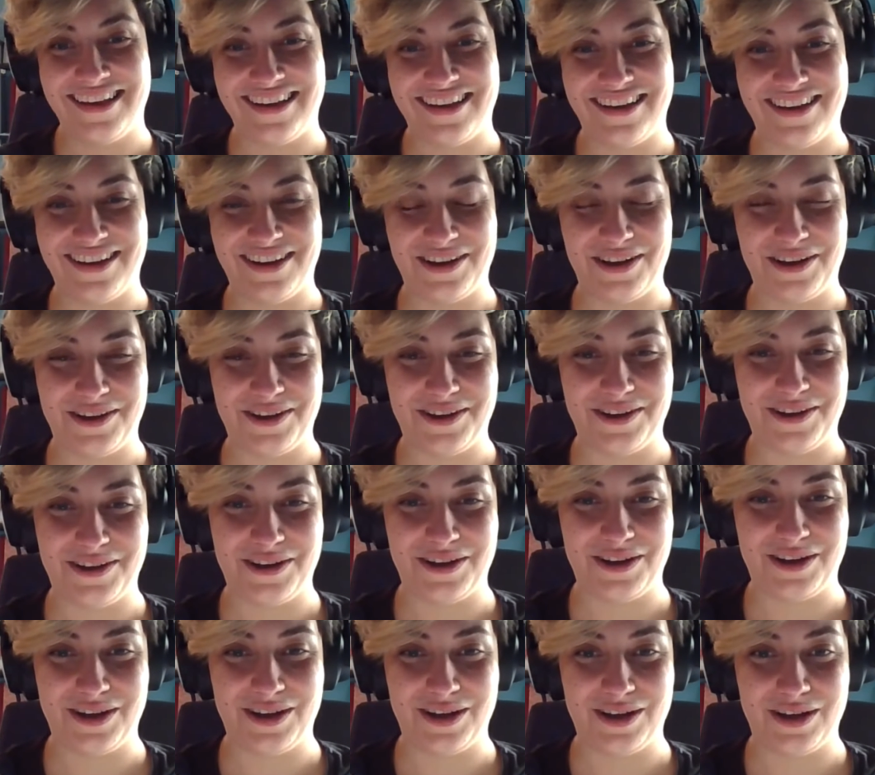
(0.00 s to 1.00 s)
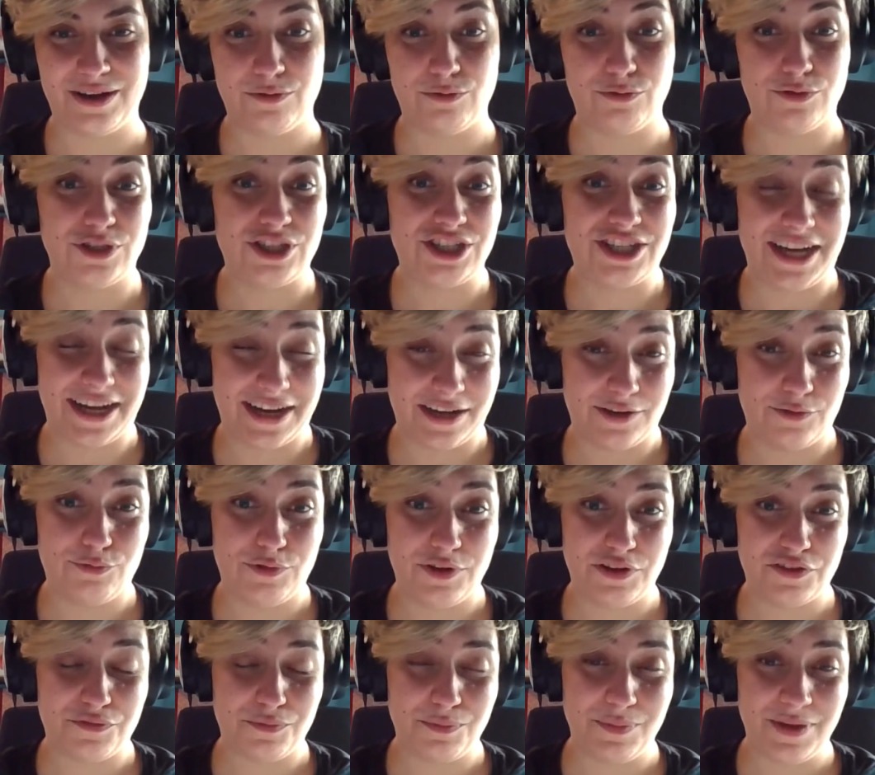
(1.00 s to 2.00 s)
who
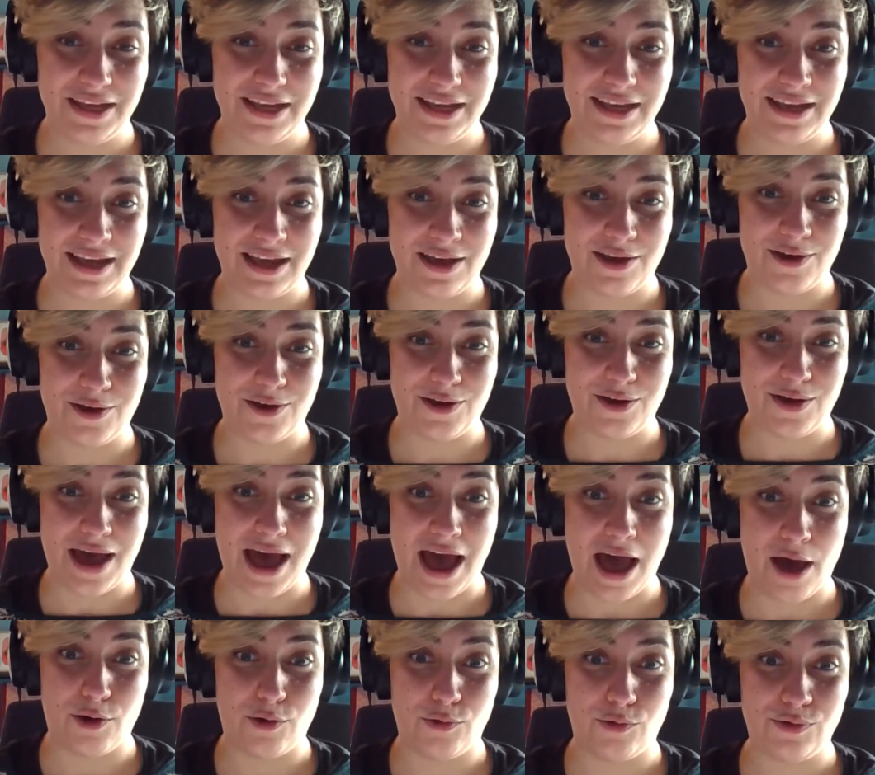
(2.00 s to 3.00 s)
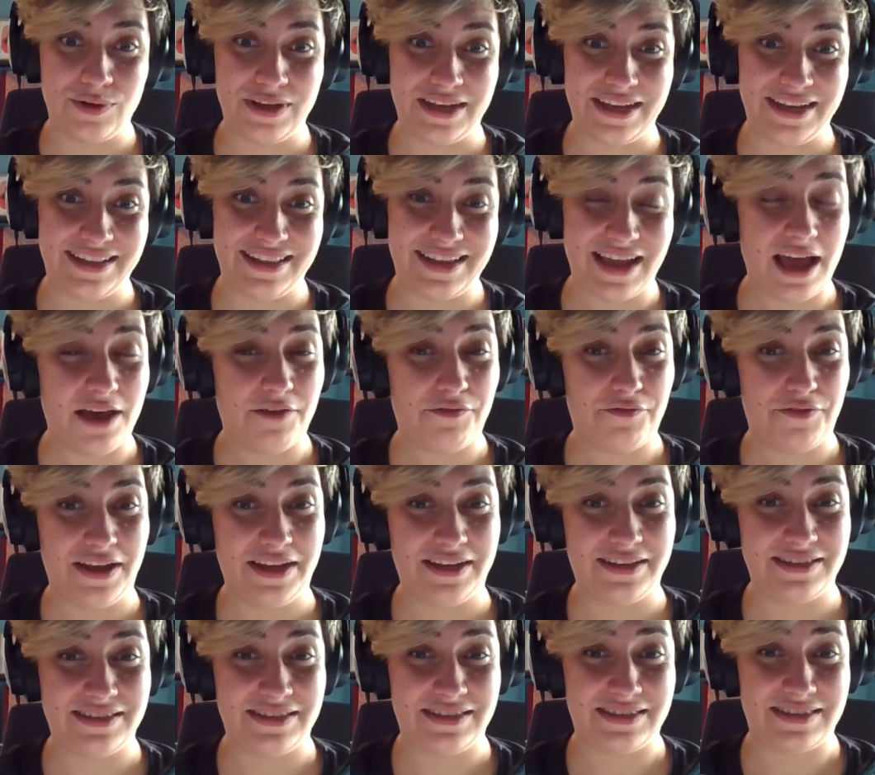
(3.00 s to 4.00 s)
shared with me how it
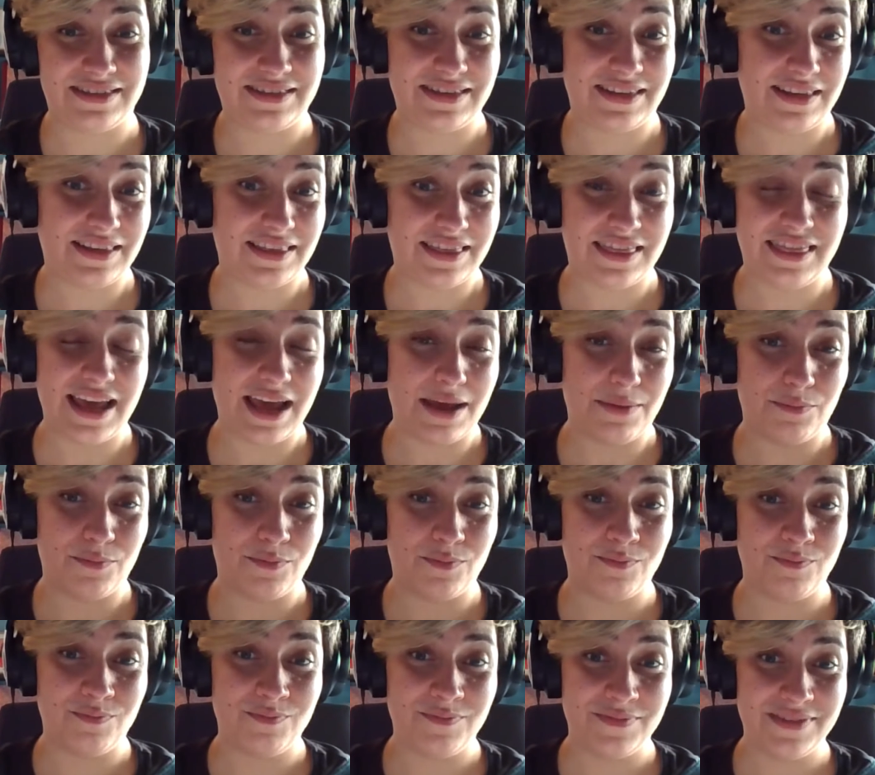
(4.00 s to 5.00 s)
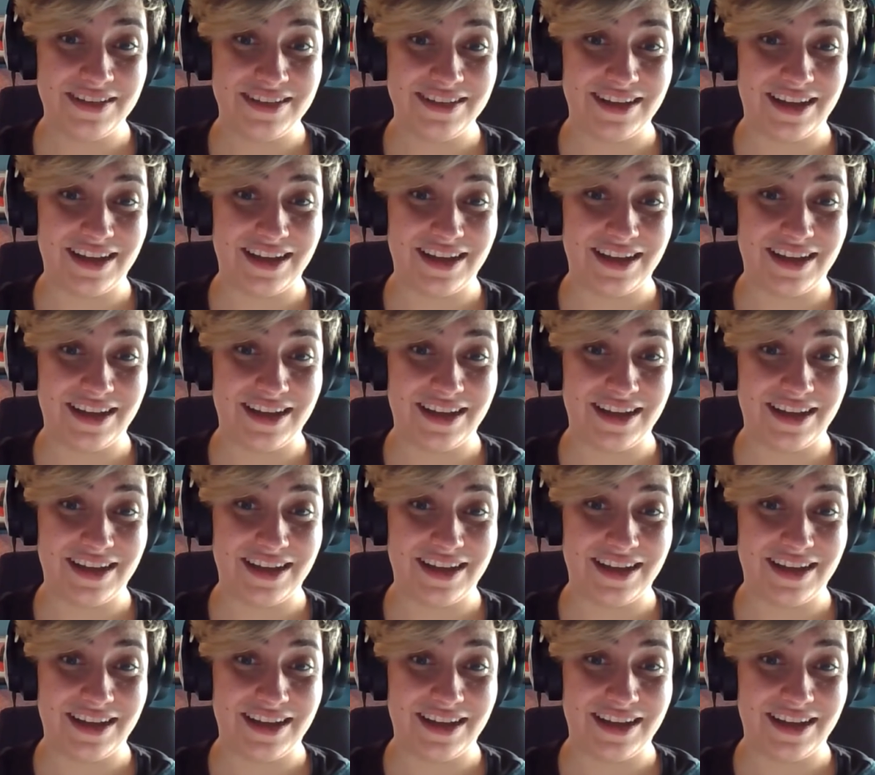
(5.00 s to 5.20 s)
affected them